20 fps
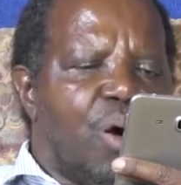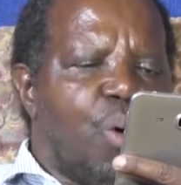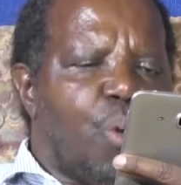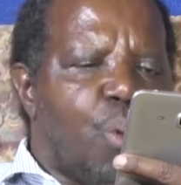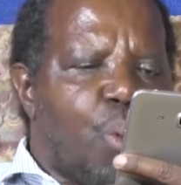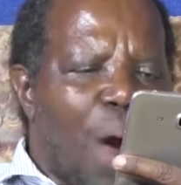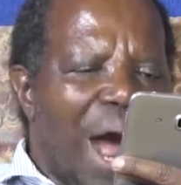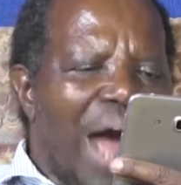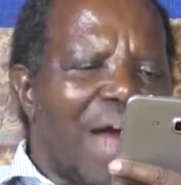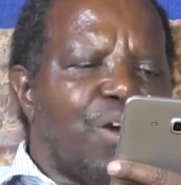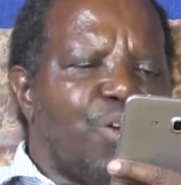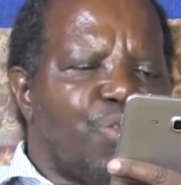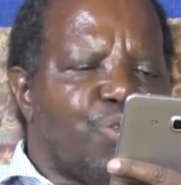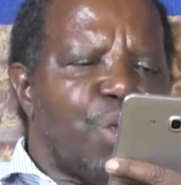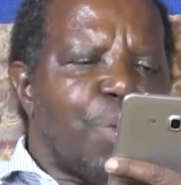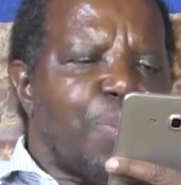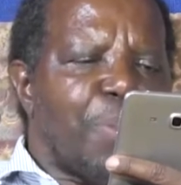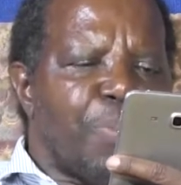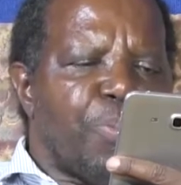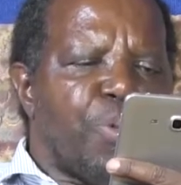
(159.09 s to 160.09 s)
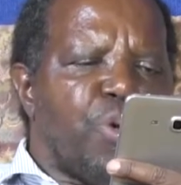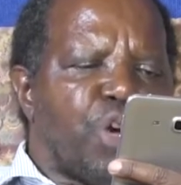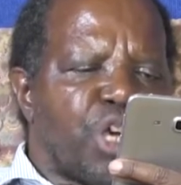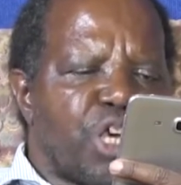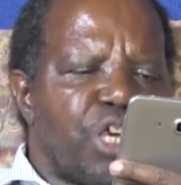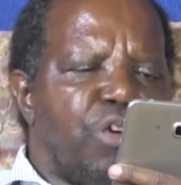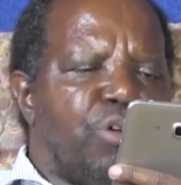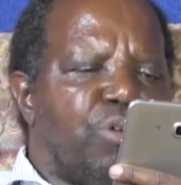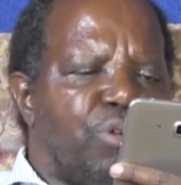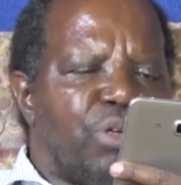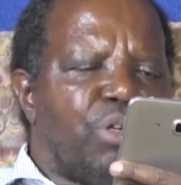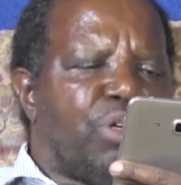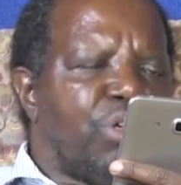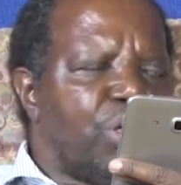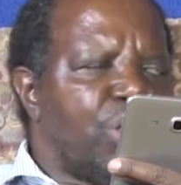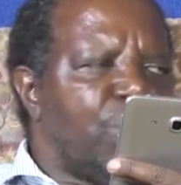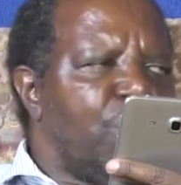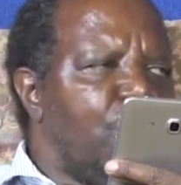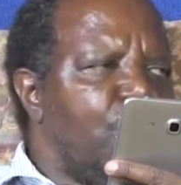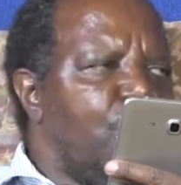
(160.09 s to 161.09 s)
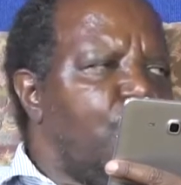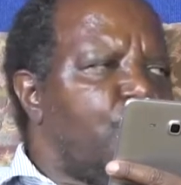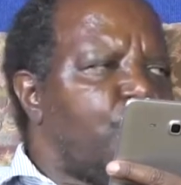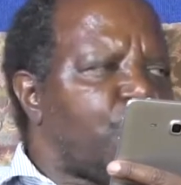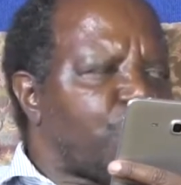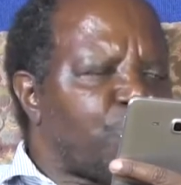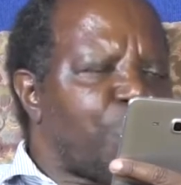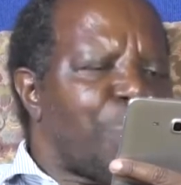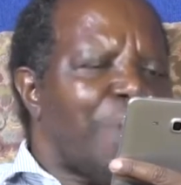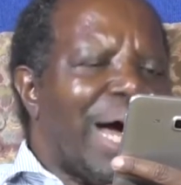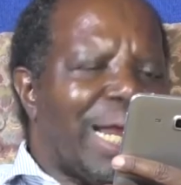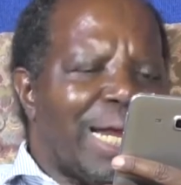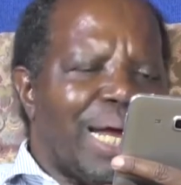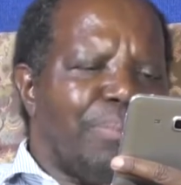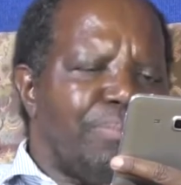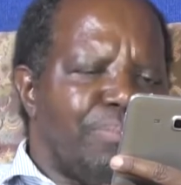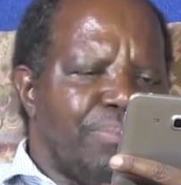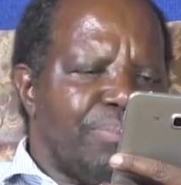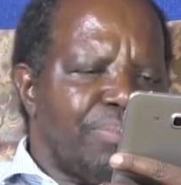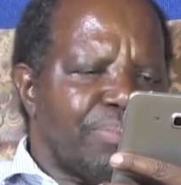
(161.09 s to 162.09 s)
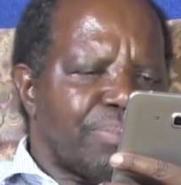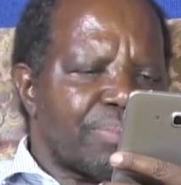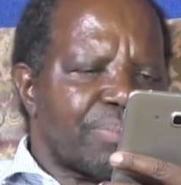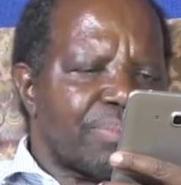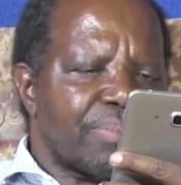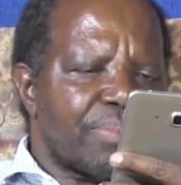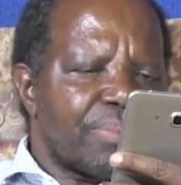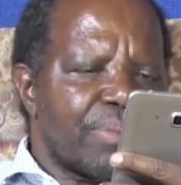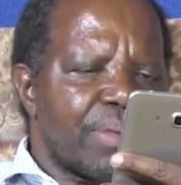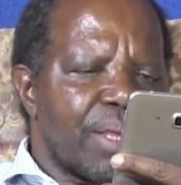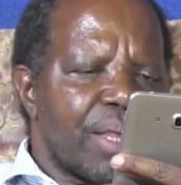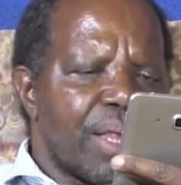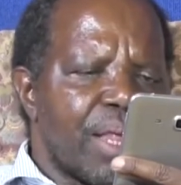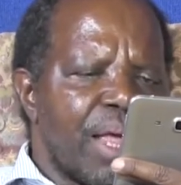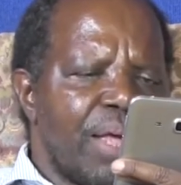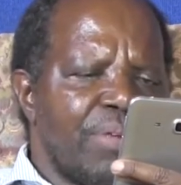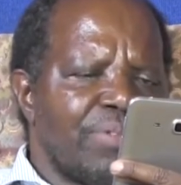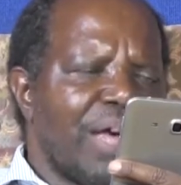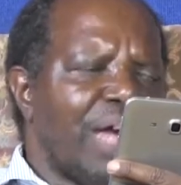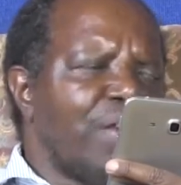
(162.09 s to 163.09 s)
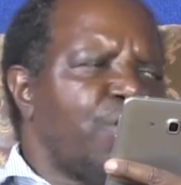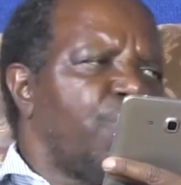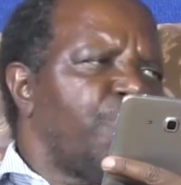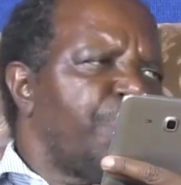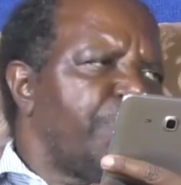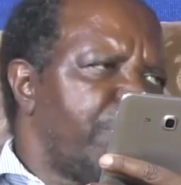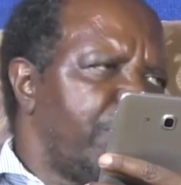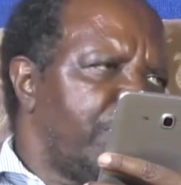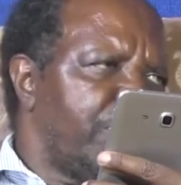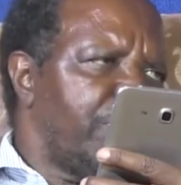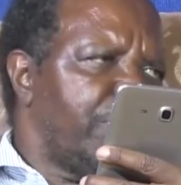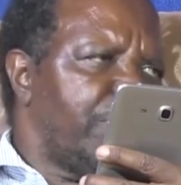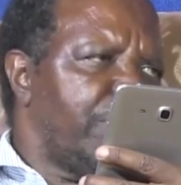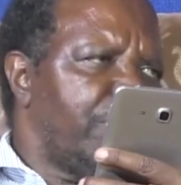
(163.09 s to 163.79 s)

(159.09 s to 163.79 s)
one of the people killed was Balaam, son of Beor.